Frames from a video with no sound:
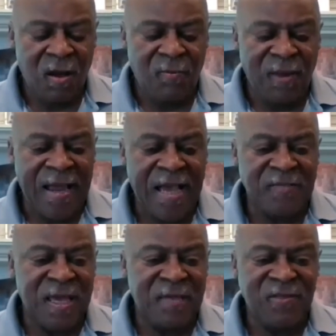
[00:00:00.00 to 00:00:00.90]
Black eyes
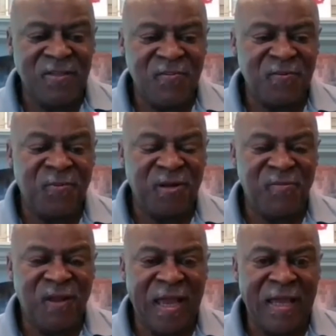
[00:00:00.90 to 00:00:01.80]
by themselves are pretty
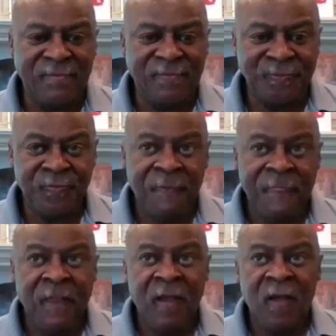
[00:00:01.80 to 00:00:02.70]
bland.
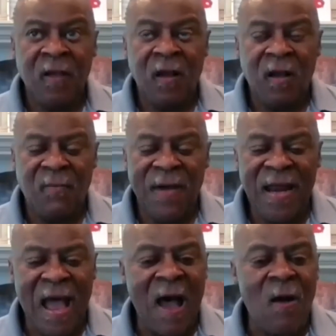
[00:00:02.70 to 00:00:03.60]
About
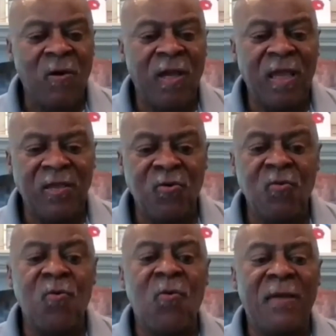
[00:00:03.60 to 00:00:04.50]
1 hour in, you
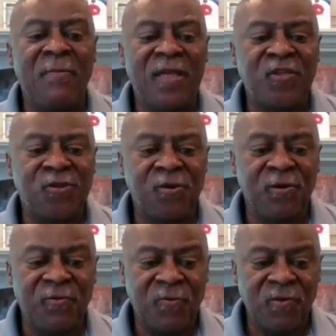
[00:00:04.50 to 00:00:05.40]
want to make
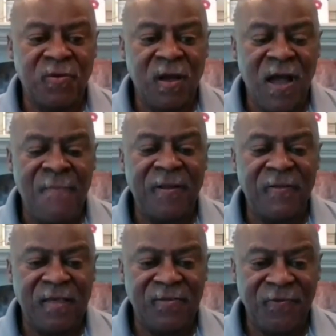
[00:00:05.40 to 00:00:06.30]
sure a couple of
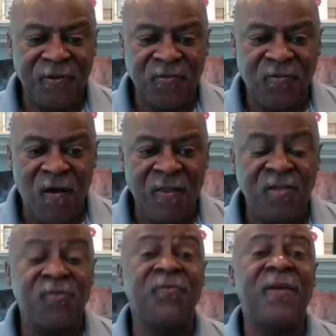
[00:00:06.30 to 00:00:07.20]
things. First of all,
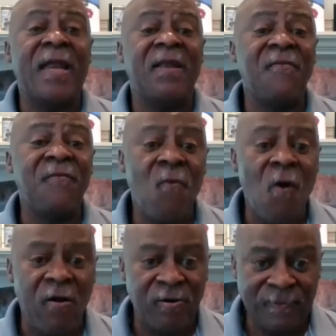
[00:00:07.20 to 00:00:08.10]
that you've got enough
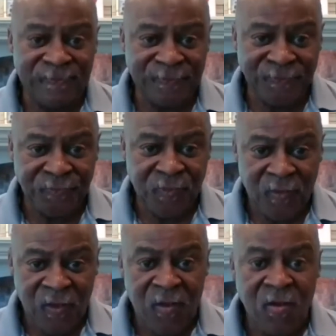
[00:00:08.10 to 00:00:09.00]
water
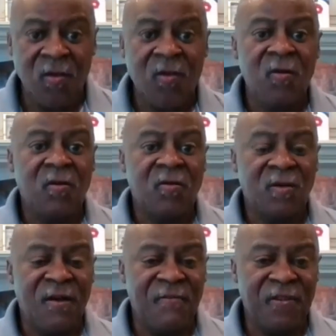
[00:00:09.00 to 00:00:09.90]

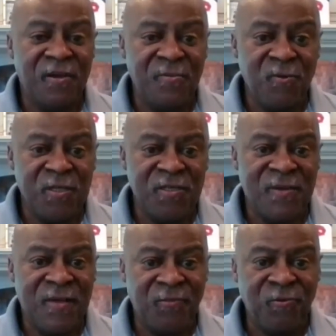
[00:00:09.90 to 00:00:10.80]
to cover them, which is
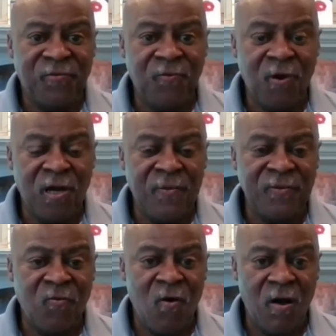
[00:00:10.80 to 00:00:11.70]
about 3 to 4 cups
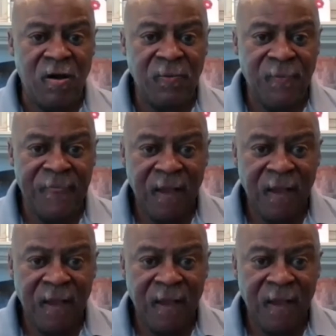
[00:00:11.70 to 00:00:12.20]
of water.